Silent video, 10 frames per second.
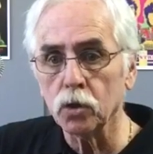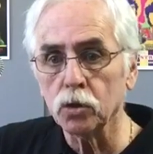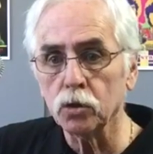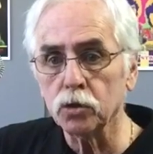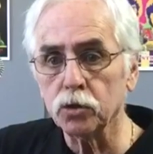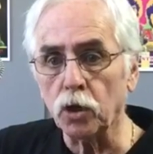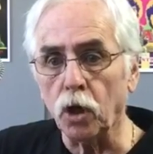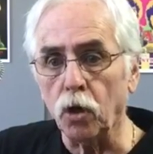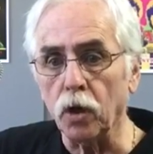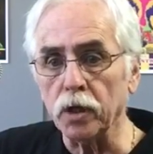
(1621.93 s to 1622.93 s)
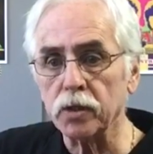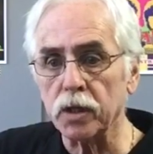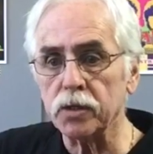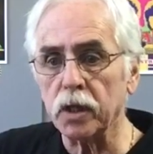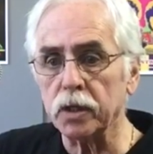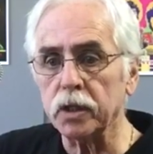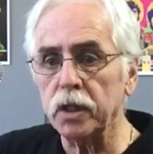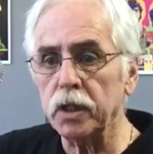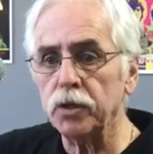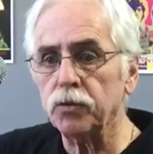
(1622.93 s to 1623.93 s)
So, as I said,
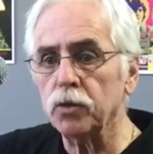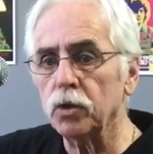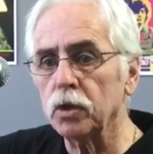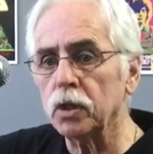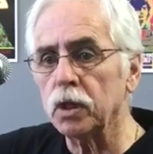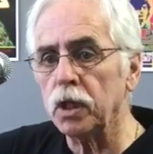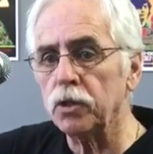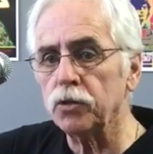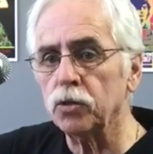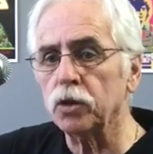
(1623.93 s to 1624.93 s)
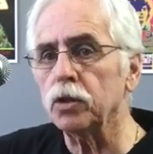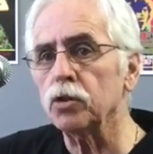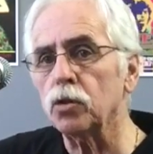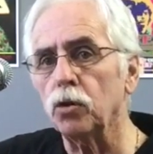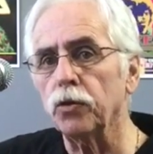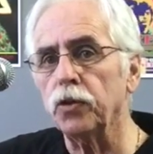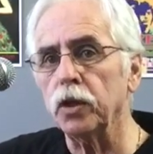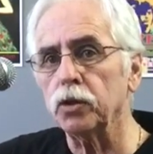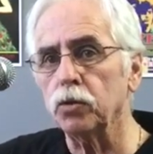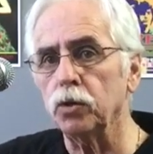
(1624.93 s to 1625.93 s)
Keith took this whole thing
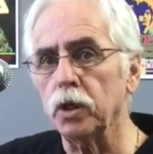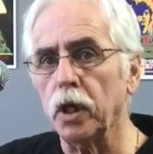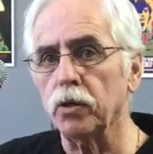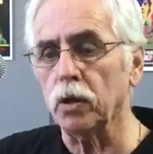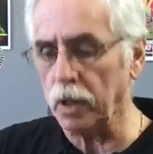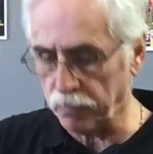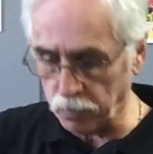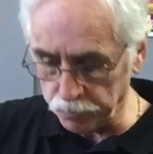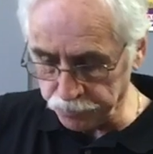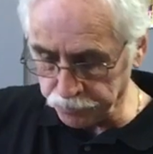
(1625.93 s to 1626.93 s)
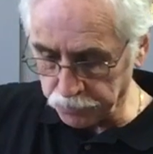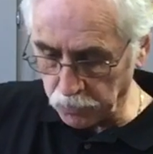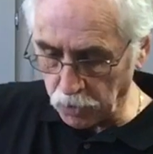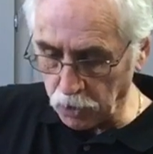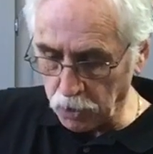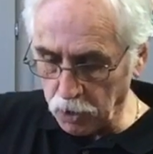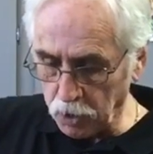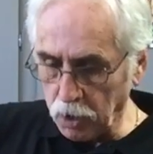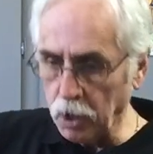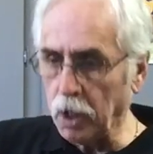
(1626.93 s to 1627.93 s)
to another level,
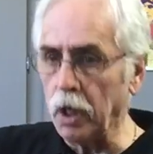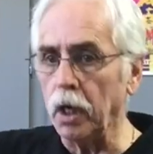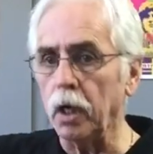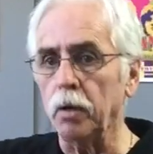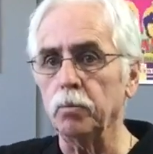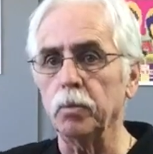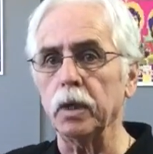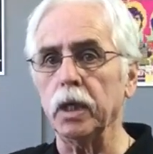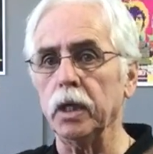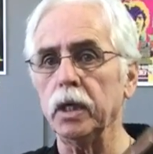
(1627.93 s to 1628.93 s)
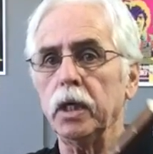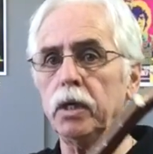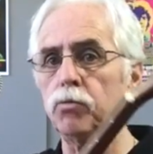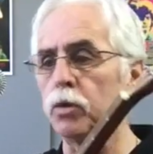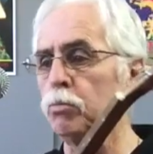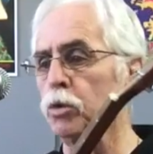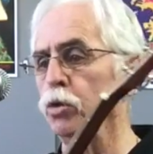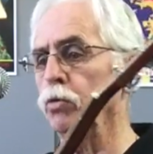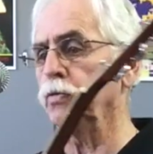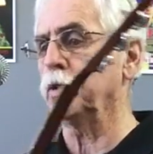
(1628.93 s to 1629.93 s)
and he removed